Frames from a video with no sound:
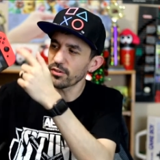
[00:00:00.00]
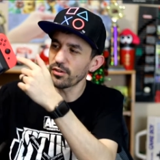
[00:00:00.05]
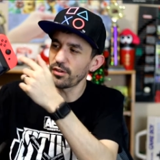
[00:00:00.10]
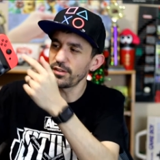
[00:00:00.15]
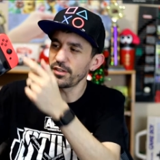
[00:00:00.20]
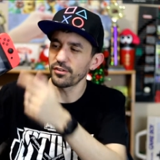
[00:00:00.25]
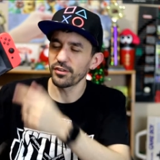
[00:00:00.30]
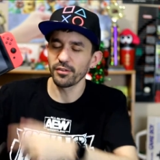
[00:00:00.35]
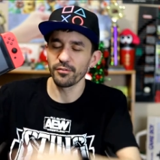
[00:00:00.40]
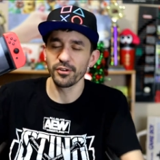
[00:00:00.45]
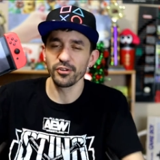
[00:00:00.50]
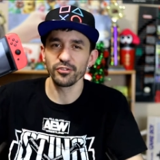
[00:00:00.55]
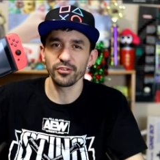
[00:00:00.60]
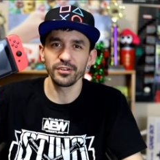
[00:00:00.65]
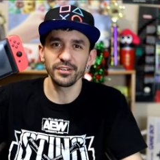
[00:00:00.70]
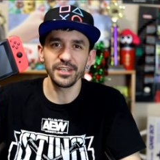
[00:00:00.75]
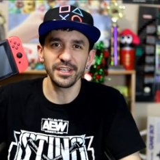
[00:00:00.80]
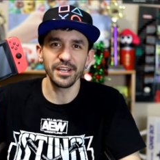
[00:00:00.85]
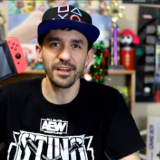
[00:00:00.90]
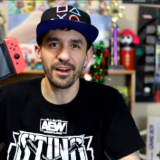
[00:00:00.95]
So these are the
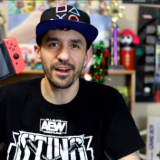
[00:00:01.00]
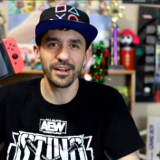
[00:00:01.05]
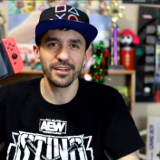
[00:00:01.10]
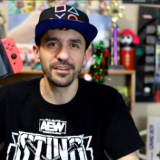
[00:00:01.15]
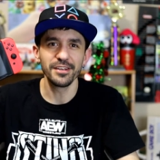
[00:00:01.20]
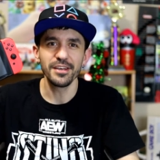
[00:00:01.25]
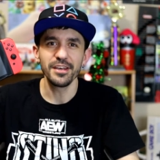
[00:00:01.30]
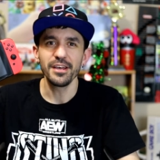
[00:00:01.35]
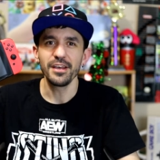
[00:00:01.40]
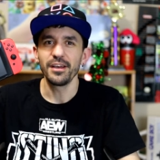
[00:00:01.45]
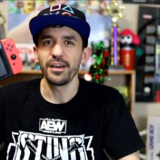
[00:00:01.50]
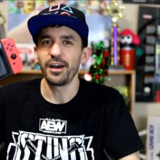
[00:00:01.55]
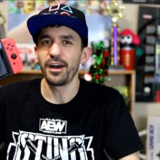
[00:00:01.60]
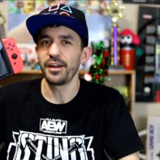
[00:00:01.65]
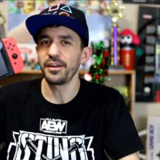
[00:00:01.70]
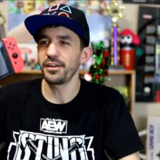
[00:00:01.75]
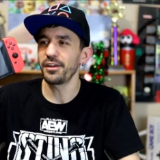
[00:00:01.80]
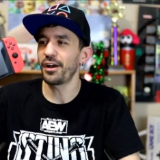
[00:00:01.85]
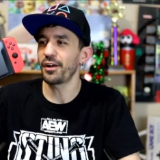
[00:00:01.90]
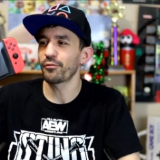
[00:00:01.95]
original neon,
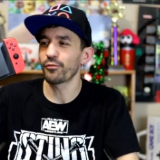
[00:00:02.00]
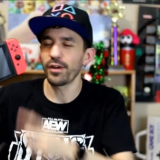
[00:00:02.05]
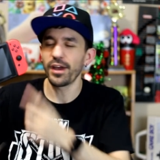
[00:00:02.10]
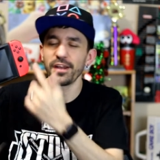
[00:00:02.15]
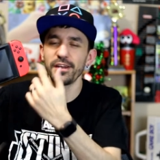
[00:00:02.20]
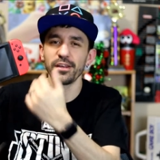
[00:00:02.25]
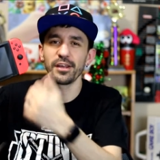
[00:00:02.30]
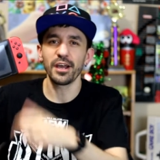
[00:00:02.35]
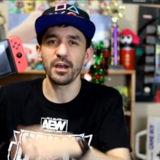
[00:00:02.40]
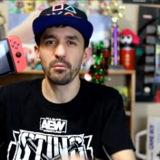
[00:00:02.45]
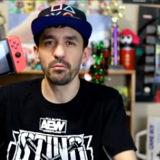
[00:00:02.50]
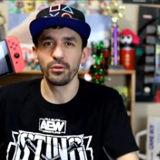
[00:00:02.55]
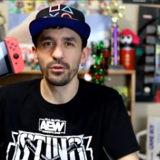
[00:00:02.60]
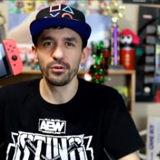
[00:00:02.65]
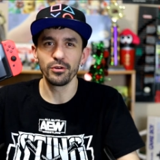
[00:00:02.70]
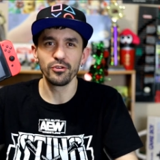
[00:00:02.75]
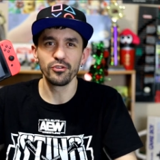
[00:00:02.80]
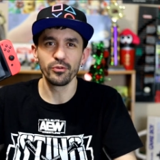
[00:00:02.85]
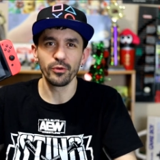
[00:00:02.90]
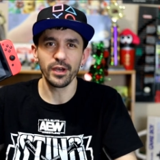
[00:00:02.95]
uh, neon red, neon
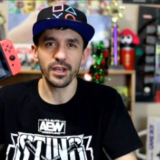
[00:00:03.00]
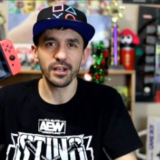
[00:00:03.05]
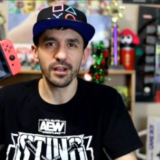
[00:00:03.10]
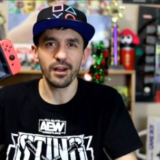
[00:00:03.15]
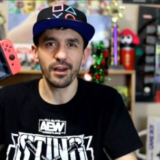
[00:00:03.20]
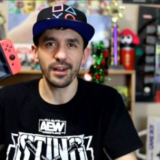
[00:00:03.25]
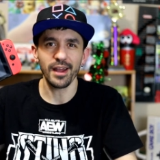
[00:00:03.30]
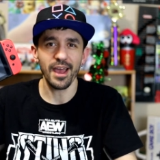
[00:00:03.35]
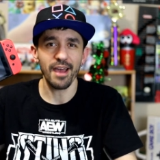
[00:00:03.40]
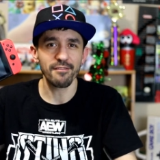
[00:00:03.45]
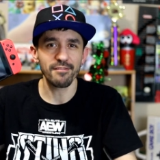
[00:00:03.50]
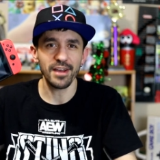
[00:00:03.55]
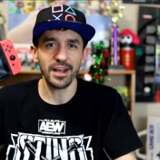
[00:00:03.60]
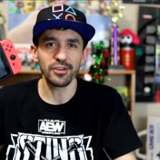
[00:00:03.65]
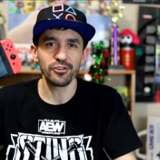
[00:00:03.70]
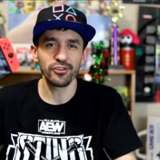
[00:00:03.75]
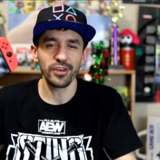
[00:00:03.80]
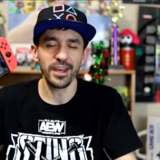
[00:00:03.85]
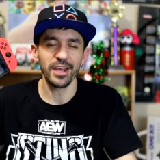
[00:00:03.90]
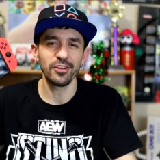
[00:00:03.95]
blue Joy-Con. I have
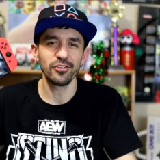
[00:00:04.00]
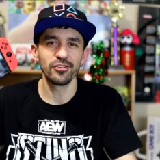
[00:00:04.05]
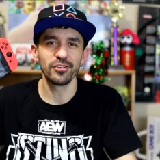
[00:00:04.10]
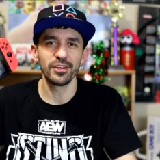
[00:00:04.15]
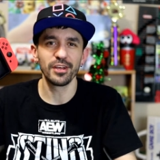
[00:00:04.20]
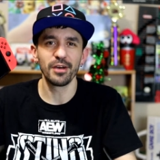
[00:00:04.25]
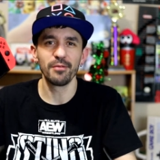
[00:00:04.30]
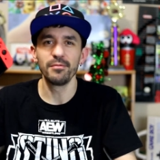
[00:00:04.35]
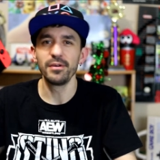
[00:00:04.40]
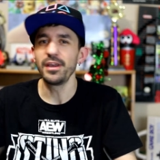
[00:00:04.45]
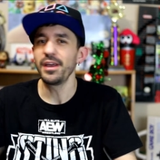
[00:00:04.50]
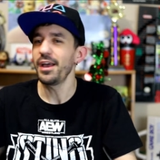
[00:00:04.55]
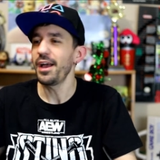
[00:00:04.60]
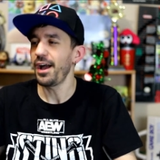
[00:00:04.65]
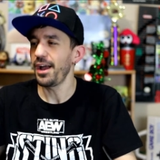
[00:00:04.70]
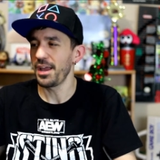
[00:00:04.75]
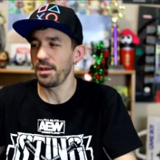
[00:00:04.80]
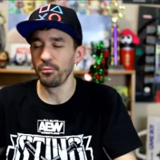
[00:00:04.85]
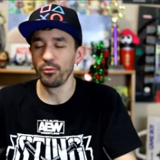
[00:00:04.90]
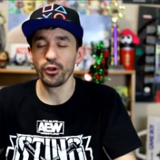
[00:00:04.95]
not changed them.
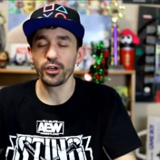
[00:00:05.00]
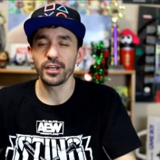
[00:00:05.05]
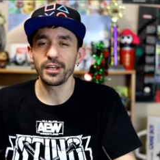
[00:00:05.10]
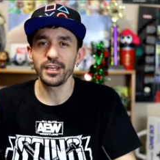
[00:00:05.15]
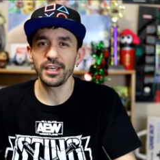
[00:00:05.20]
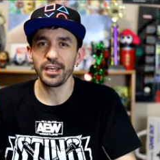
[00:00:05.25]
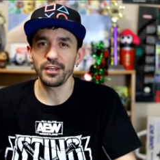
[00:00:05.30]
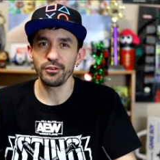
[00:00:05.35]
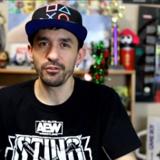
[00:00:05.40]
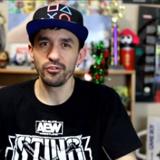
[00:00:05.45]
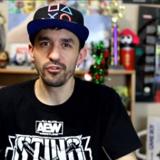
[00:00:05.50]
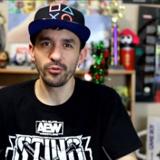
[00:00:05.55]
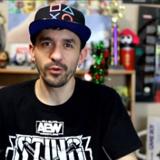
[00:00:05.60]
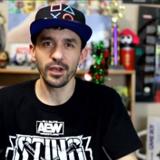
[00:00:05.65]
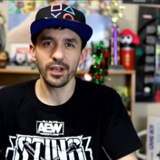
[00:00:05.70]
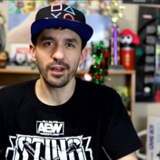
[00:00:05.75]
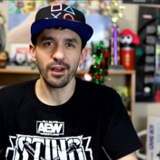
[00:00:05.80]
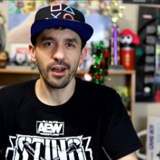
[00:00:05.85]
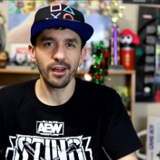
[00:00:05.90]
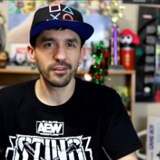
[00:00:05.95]
I am looking to get new
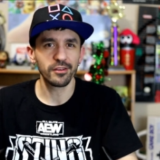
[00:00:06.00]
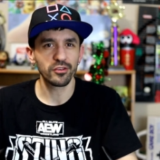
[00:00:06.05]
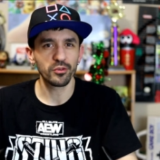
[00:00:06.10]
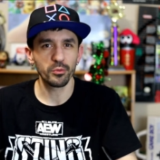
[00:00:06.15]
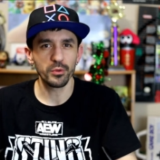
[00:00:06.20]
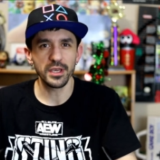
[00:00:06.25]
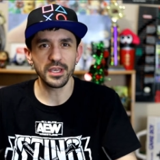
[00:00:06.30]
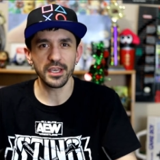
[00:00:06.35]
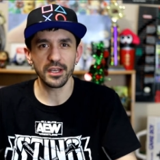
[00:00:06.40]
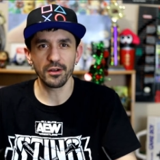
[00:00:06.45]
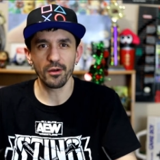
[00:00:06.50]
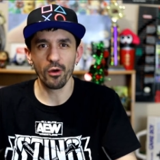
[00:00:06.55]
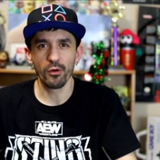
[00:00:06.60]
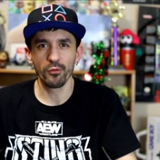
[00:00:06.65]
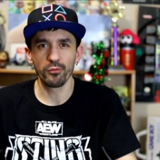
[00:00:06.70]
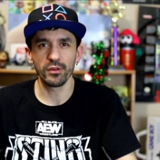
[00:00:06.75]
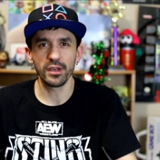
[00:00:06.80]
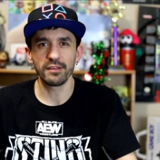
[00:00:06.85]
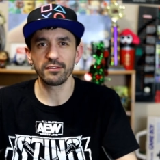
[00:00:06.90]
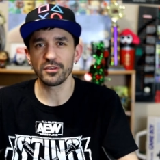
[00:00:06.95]
Joy-Con this weekend.
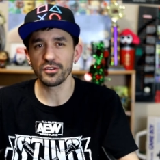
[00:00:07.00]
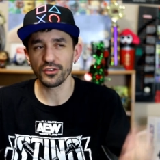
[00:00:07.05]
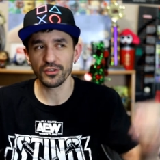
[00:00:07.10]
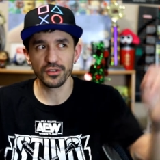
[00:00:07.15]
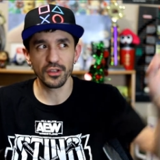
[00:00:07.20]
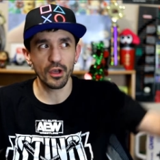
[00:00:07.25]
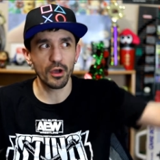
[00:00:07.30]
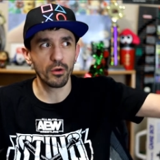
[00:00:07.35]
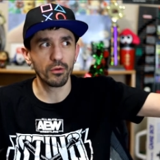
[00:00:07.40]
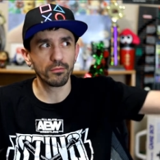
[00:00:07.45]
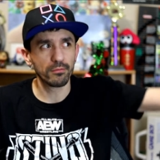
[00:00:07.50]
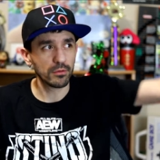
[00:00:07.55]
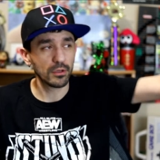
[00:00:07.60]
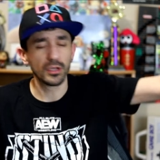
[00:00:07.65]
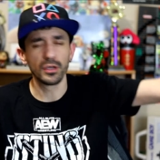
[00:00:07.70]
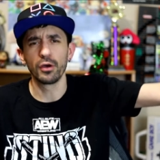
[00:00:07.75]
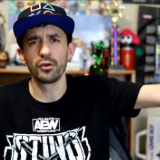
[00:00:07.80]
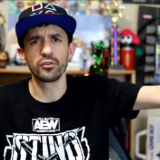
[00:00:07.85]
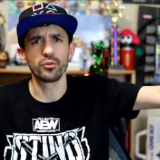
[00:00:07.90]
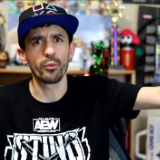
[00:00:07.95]
Hopefully if the snow
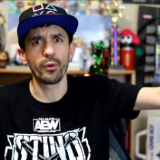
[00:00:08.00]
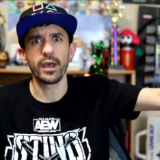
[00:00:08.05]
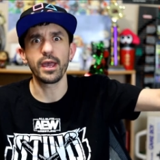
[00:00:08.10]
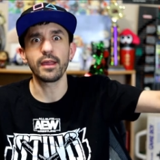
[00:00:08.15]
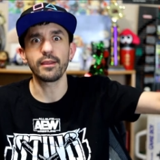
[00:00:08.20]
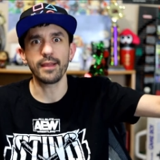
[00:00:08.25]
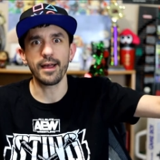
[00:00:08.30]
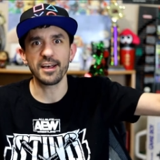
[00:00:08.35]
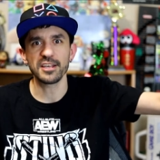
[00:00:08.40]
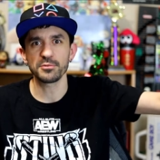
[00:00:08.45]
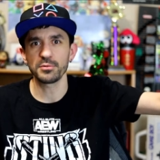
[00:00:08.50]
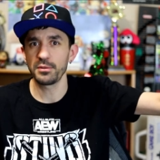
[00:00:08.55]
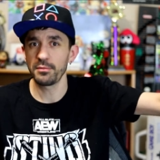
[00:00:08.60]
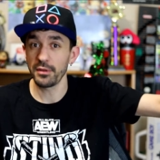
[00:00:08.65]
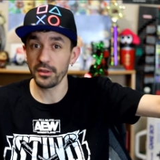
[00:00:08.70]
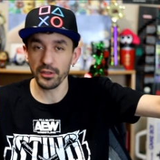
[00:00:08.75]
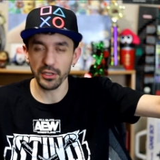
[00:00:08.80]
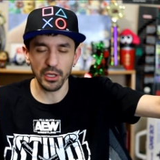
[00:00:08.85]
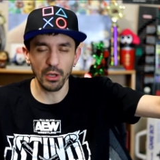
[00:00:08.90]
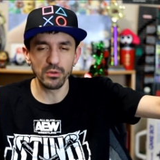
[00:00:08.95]
goes away and allows me
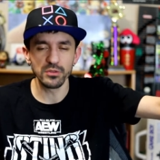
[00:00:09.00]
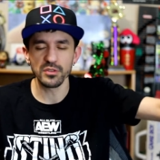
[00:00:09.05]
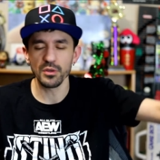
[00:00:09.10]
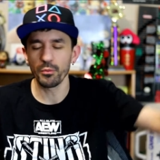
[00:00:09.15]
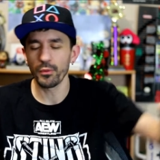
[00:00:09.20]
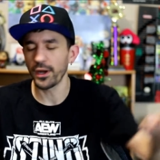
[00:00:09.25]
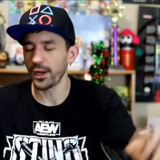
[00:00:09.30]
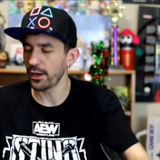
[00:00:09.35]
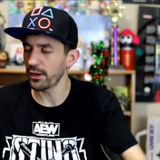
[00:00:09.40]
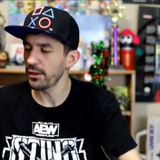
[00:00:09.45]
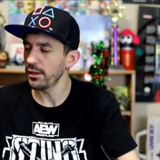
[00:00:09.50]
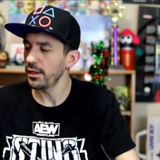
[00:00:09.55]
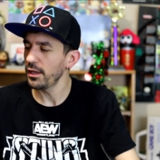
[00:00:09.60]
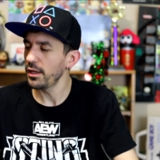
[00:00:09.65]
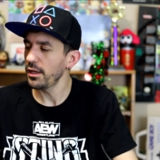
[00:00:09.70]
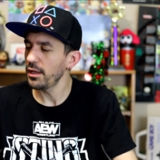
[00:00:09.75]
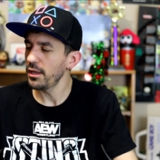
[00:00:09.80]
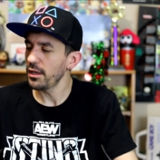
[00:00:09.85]
to be able to go somewhere.